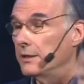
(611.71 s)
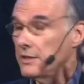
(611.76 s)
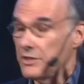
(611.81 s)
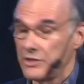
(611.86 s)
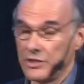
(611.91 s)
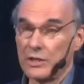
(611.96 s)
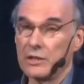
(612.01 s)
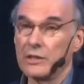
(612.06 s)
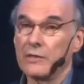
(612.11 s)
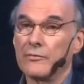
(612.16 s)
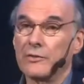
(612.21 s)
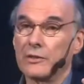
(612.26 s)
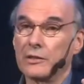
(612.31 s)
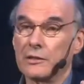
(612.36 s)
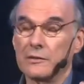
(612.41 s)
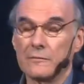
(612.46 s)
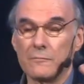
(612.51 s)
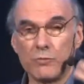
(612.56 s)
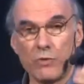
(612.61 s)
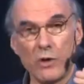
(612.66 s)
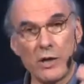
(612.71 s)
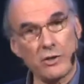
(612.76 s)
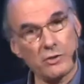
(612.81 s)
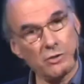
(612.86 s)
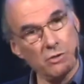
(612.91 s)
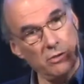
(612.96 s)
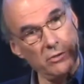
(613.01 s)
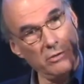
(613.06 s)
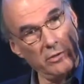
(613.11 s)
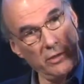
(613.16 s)
significant
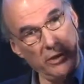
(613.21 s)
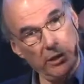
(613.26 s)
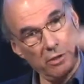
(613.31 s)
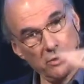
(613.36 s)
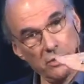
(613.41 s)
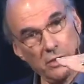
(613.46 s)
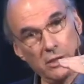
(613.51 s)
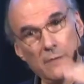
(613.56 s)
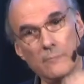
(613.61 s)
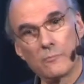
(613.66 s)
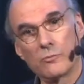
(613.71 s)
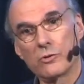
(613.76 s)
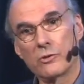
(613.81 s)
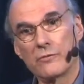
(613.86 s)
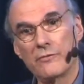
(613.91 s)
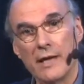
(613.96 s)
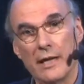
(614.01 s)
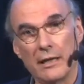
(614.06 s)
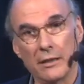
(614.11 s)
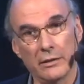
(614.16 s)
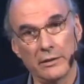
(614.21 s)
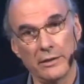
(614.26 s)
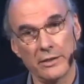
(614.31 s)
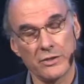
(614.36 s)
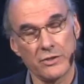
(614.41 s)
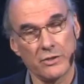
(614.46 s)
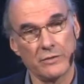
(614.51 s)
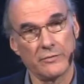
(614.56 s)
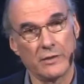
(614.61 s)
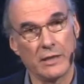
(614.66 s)
pressure, and their number of
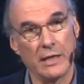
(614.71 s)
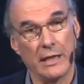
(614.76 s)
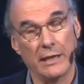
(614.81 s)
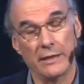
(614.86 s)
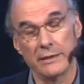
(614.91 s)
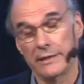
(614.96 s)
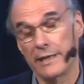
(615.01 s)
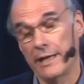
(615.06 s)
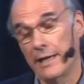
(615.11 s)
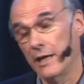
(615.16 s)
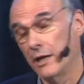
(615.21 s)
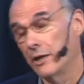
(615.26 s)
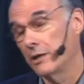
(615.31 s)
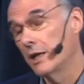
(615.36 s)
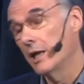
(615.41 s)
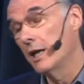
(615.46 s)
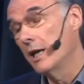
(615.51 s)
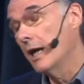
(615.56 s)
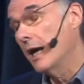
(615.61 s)
outlets have gone down.